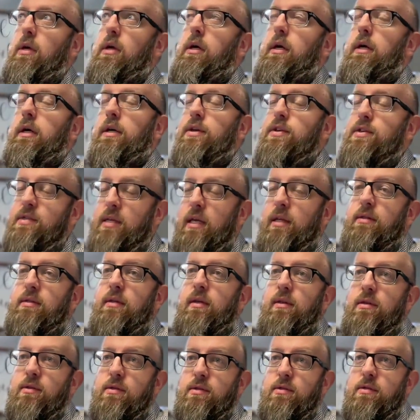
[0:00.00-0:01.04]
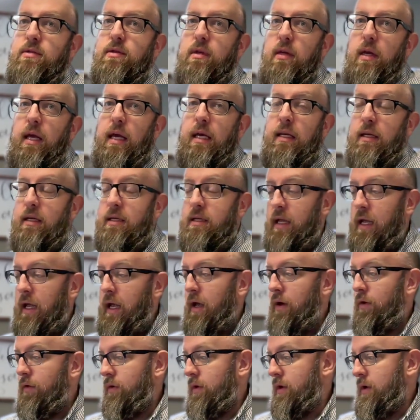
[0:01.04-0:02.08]
uh, sentence handed
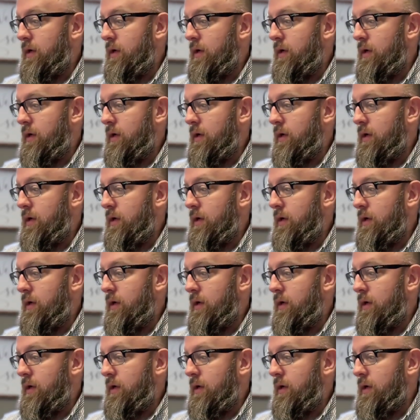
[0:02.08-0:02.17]
down.